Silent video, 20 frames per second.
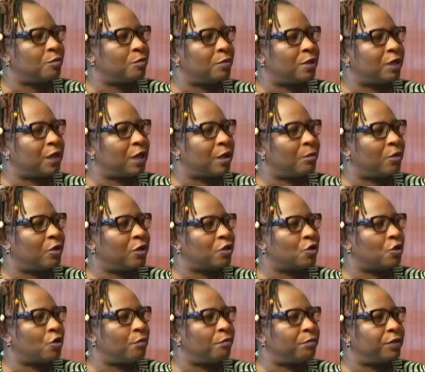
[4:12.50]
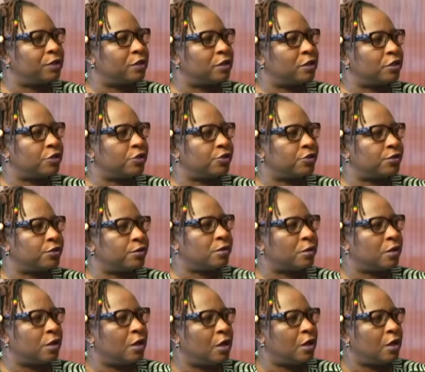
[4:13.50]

not be about competition.